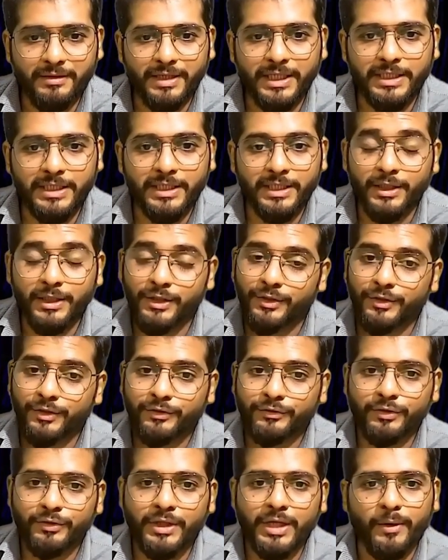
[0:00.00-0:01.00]
Right?
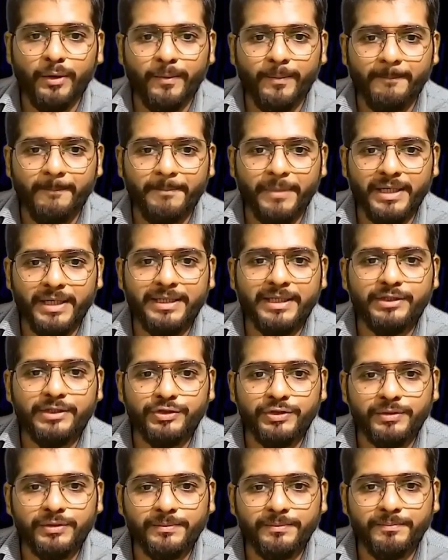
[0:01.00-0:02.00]
So now, pay
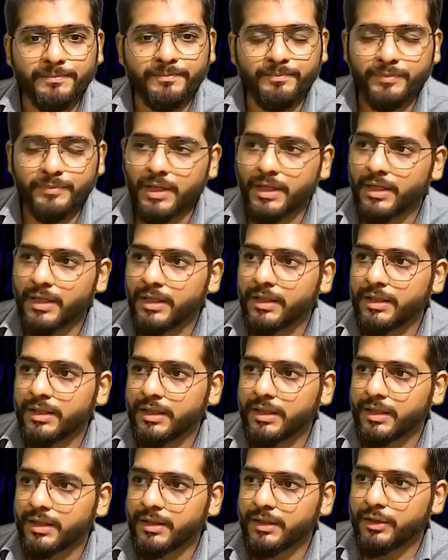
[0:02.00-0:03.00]
attention.
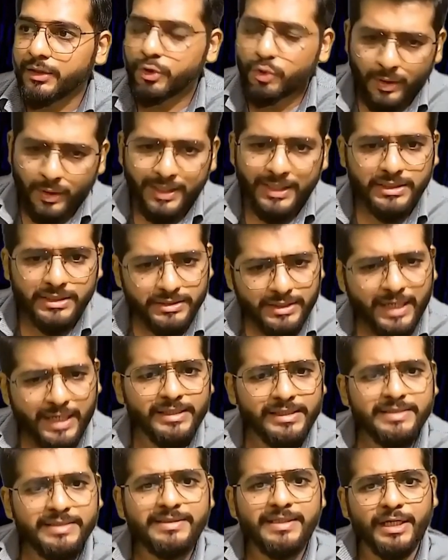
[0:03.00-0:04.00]
To
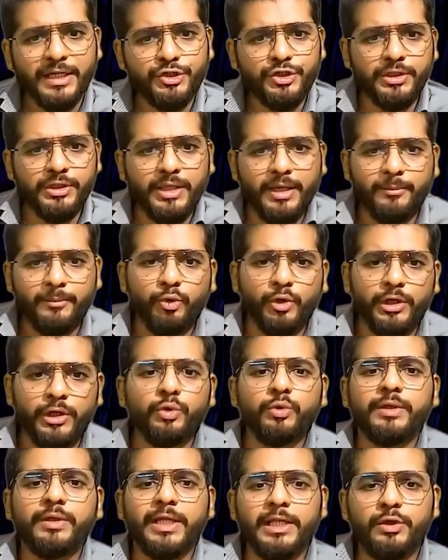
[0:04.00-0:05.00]
understand this section, I'm going
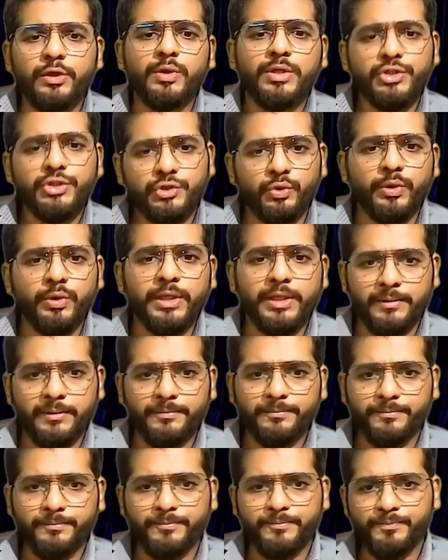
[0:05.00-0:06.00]
to tell you a story.
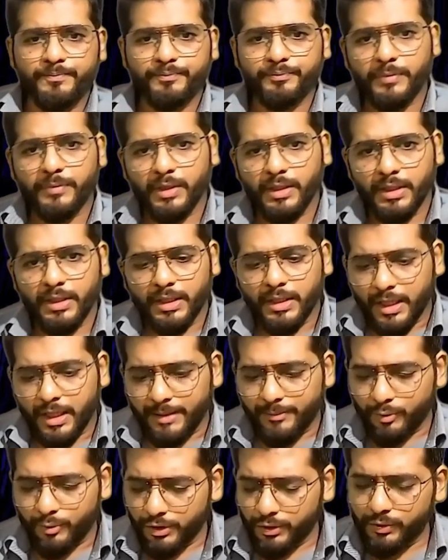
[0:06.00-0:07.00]

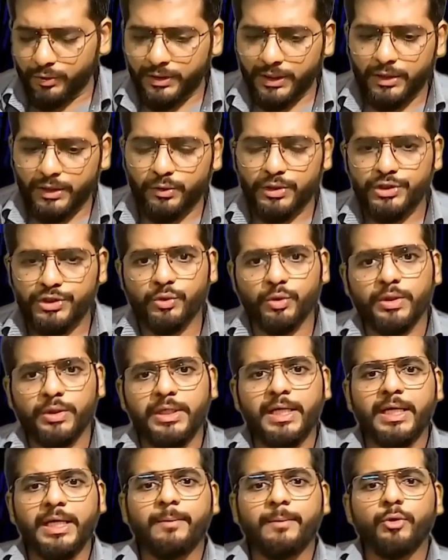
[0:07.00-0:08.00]
I'm going to tell you a
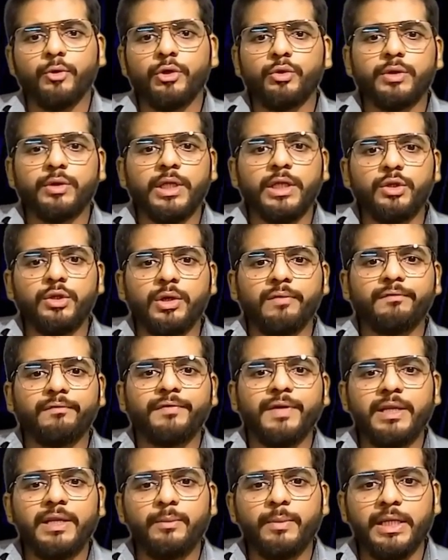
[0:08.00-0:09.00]
story and I'm going to tell you a
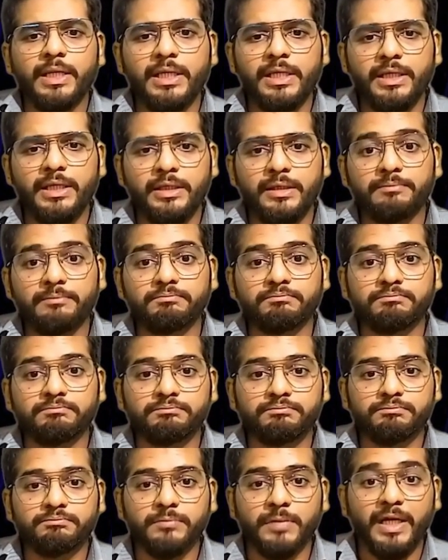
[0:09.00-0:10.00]
very, very
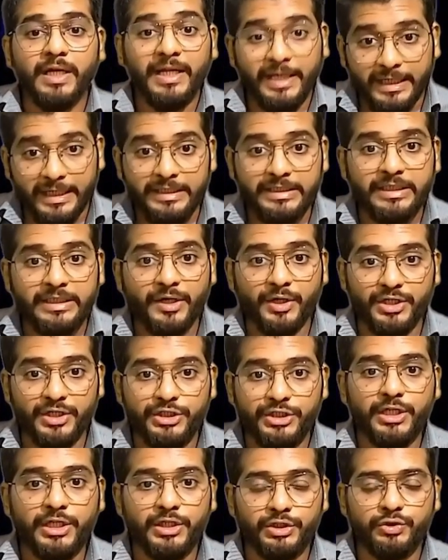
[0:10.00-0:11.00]

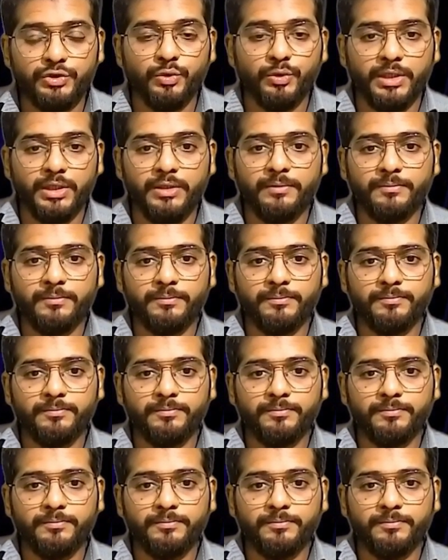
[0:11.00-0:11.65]
interesting story.